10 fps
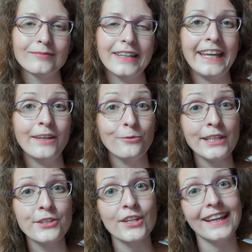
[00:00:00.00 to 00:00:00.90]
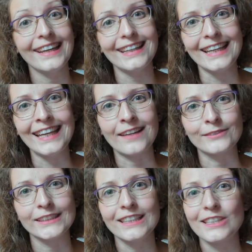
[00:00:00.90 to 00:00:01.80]
In which Ir
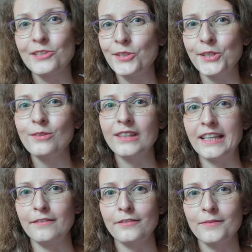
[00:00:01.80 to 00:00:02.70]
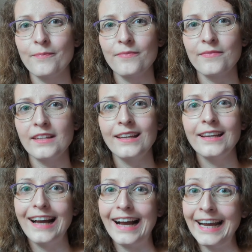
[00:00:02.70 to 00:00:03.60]
do you live?
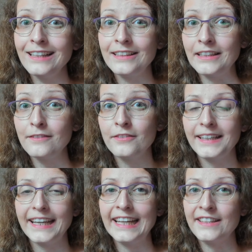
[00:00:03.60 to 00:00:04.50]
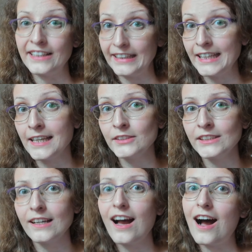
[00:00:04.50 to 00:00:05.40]
I live in the Ir
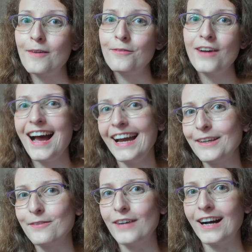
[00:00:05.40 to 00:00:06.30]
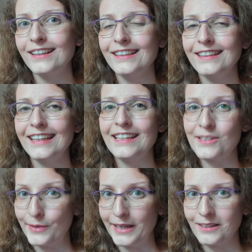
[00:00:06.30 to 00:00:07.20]
of Haifa in
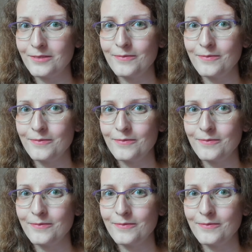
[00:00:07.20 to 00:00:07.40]
Israel.